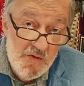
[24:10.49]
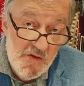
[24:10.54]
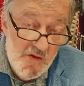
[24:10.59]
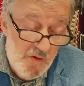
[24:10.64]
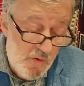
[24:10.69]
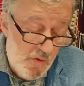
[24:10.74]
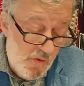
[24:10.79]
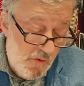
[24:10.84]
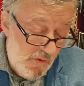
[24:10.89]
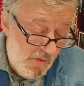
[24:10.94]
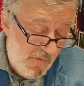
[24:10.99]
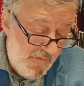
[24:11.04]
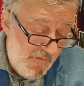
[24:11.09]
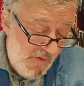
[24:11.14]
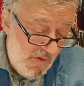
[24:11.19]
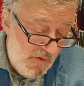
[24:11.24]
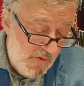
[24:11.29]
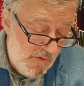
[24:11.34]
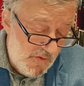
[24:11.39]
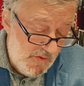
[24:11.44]
the hall
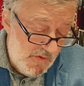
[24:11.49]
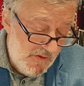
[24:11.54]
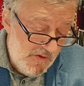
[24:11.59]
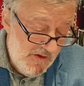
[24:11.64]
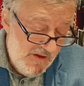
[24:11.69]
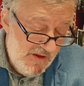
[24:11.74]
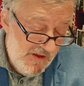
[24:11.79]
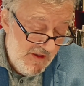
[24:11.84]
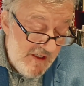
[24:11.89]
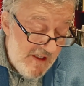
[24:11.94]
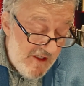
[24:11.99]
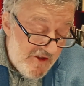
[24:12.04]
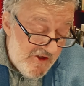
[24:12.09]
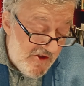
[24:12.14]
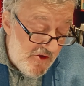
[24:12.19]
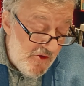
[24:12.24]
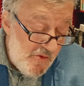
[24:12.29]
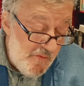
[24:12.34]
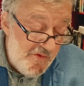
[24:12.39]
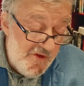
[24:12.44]
floor. He
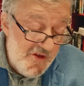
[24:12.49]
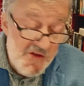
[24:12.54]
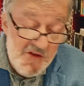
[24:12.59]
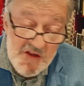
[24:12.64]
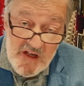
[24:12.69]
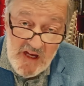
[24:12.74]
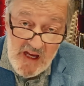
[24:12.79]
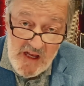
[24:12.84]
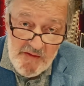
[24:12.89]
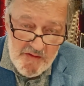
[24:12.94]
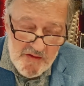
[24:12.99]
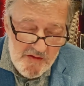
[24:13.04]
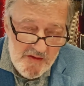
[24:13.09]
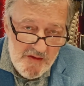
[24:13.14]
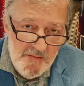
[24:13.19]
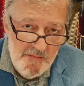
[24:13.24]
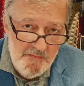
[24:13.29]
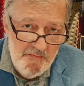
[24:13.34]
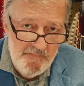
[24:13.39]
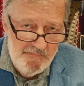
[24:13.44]
stooped and gathered
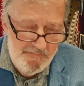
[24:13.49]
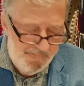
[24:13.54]
them.